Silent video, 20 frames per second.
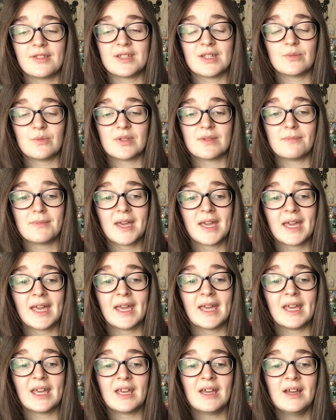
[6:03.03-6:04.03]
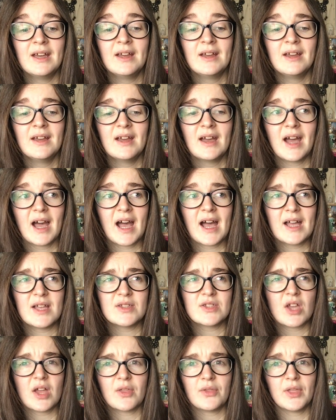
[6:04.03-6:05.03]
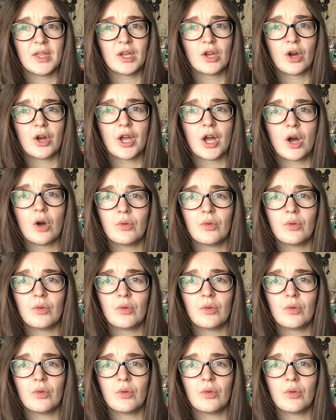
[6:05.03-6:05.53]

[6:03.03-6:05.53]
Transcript: I did with Mickey, as I think I